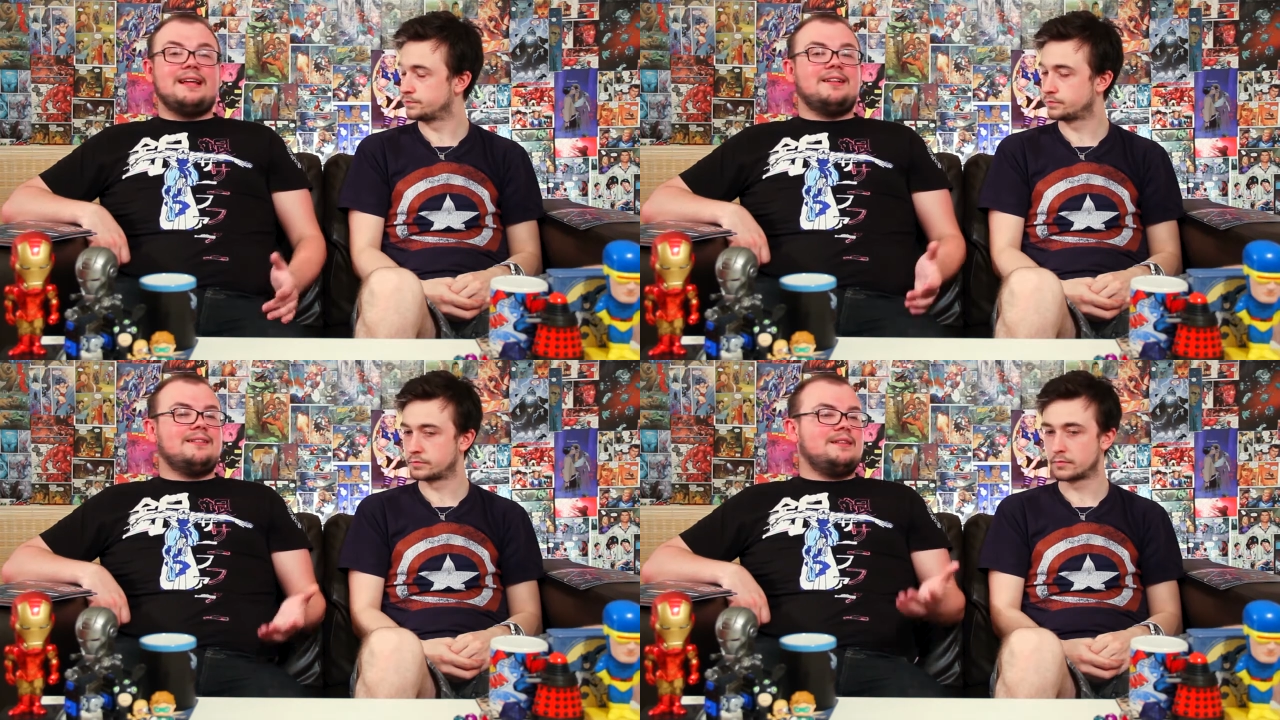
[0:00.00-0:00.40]

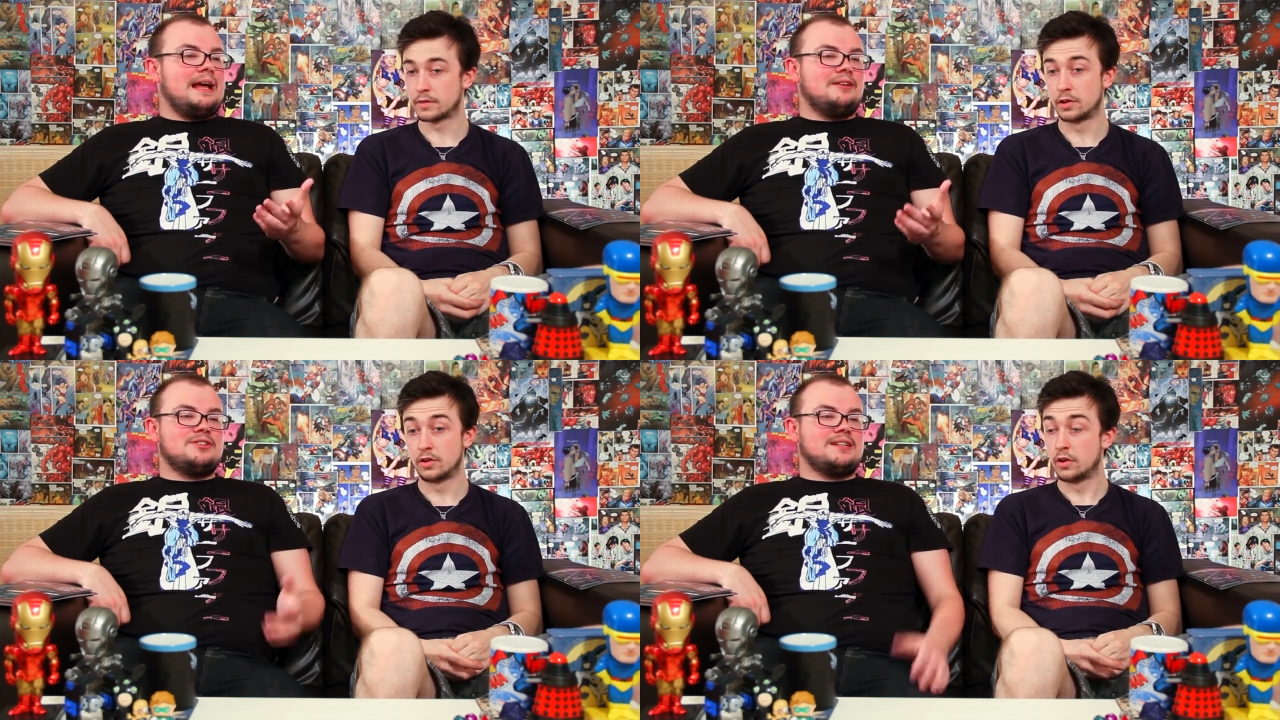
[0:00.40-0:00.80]
Speaker 1: little
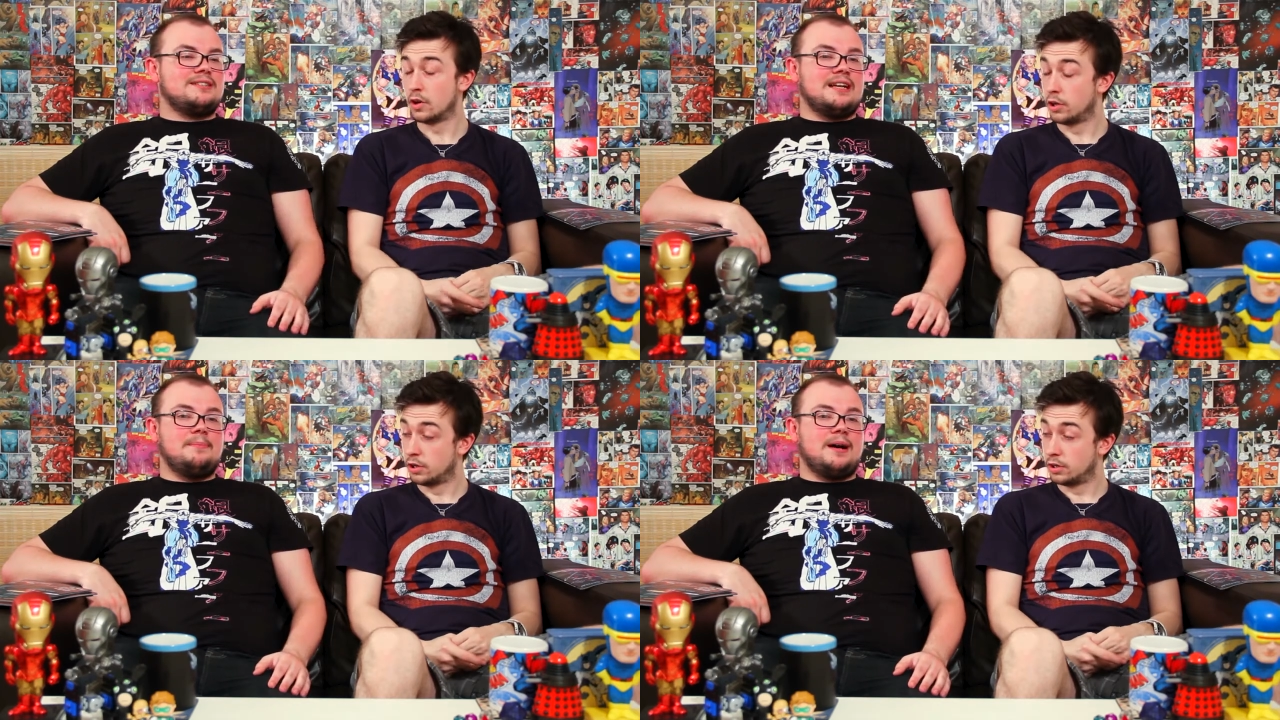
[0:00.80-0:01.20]
else I
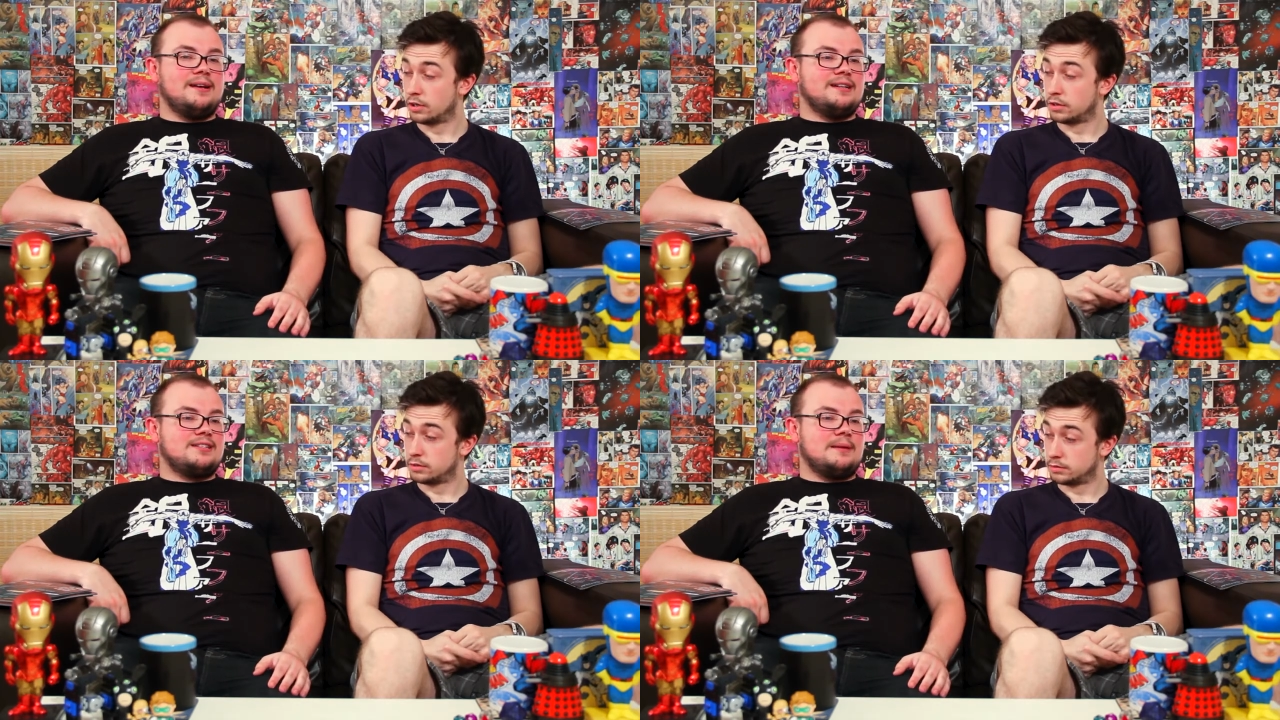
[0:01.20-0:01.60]
can say
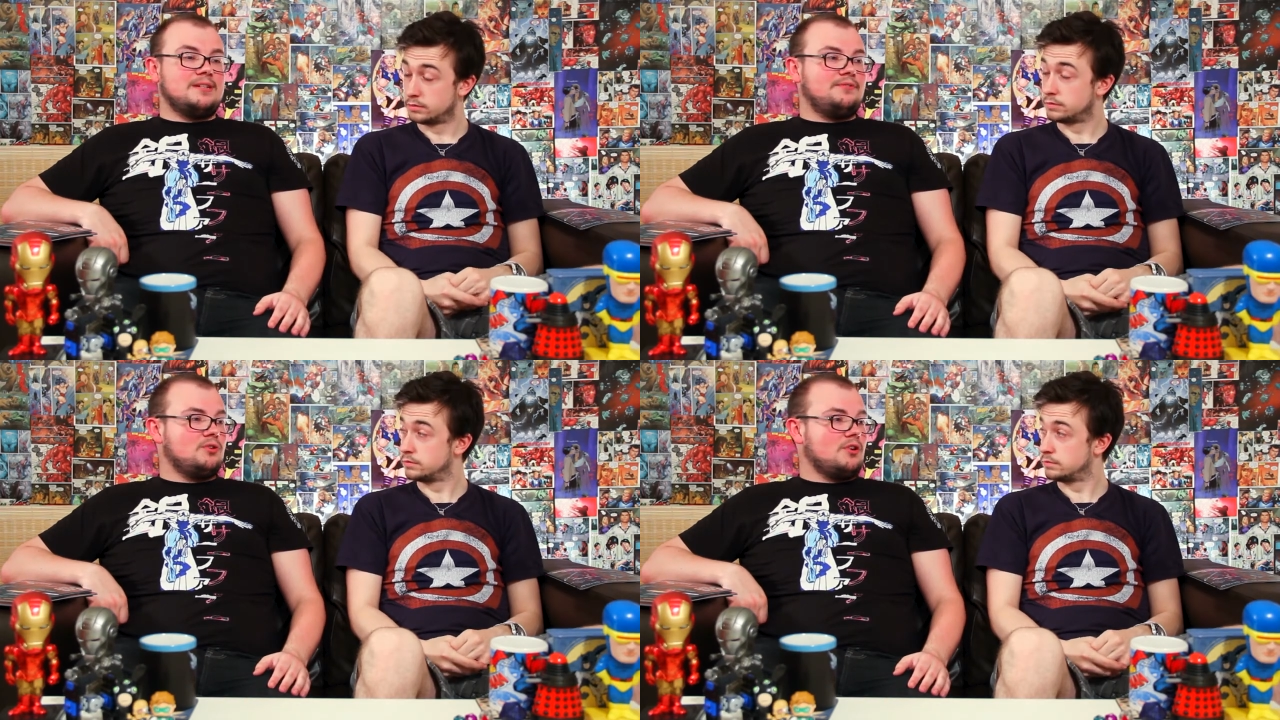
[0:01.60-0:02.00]
about it
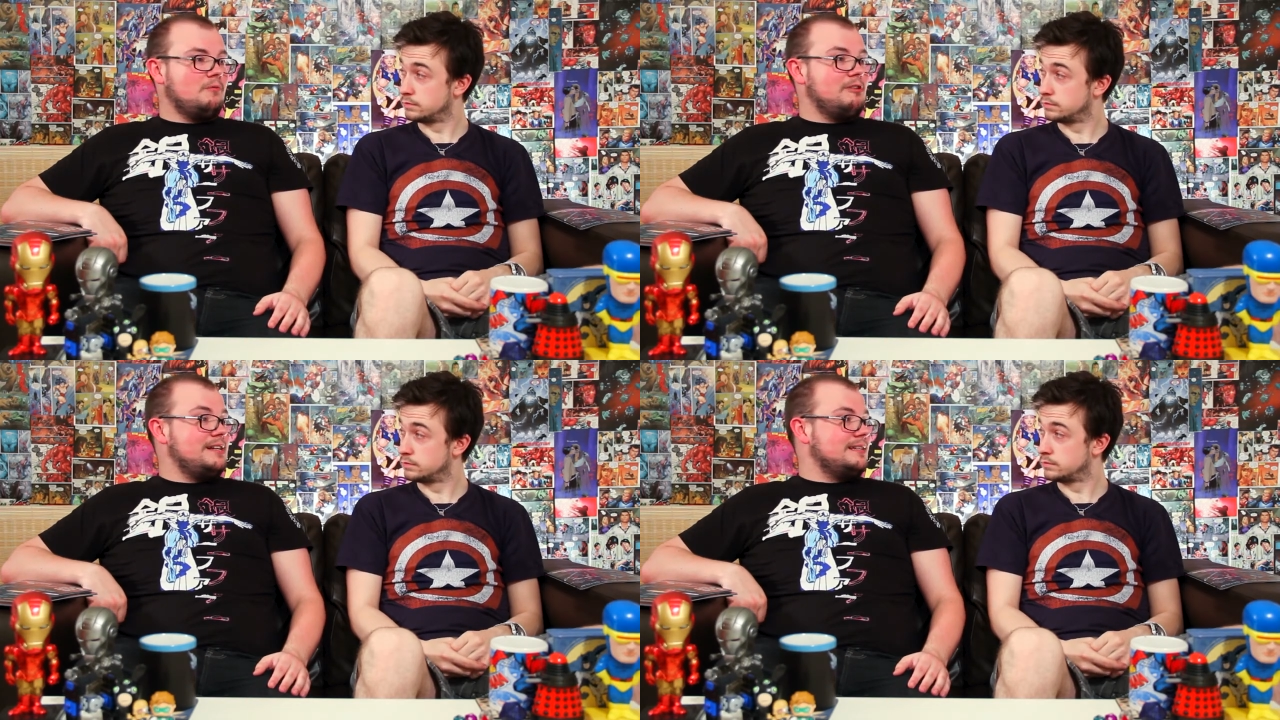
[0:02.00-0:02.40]
except if you're
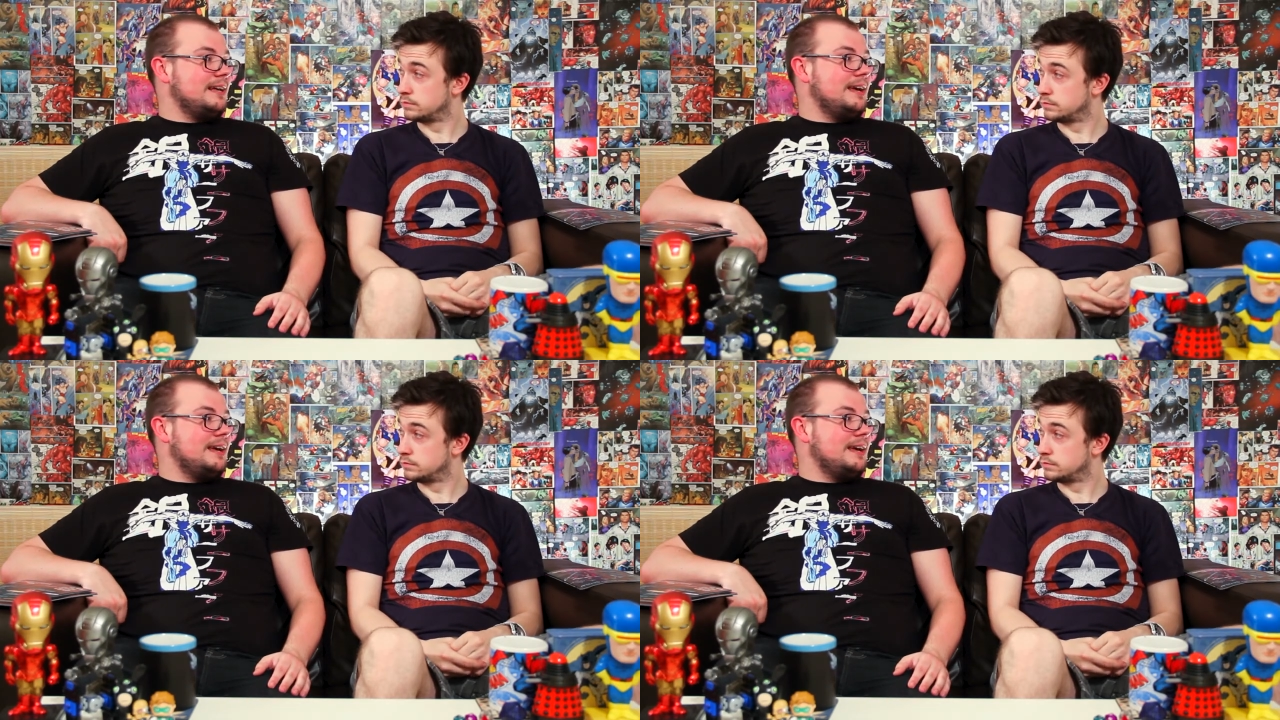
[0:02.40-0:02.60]
not reading